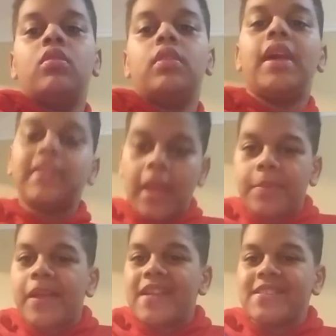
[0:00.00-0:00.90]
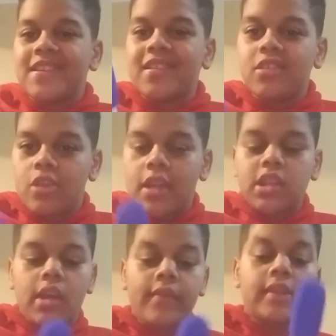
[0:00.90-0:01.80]
Like that plastic. I
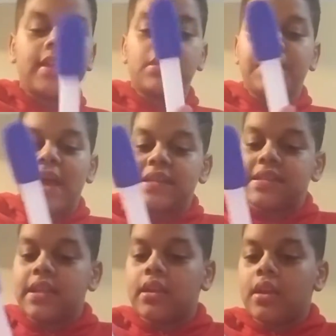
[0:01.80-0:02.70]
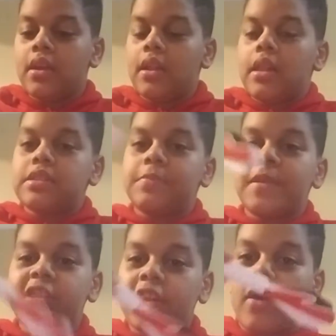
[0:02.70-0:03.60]
thought of it like the plastic. This is
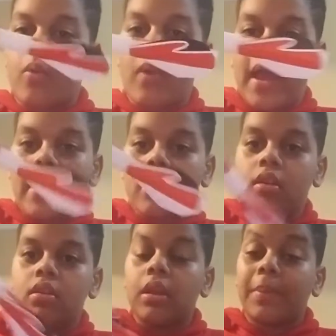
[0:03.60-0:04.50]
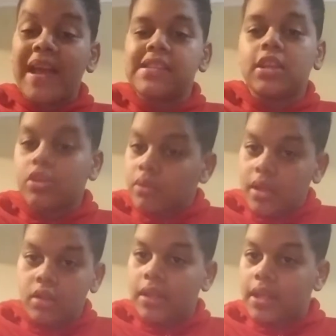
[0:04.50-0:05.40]
basically the plastic you get
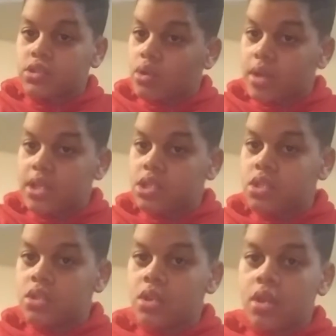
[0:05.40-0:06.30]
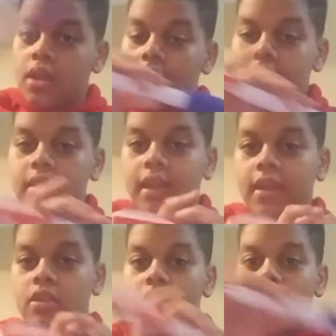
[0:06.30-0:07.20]
on like toys, and then
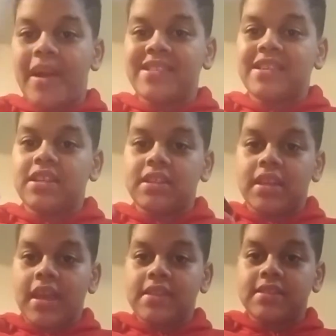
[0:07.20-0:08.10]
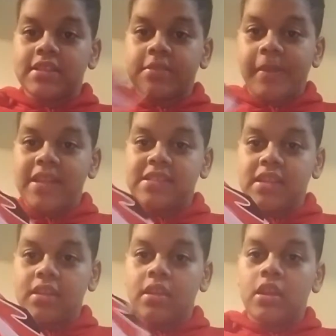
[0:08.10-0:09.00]
like you unbox it and encase it in this plastic.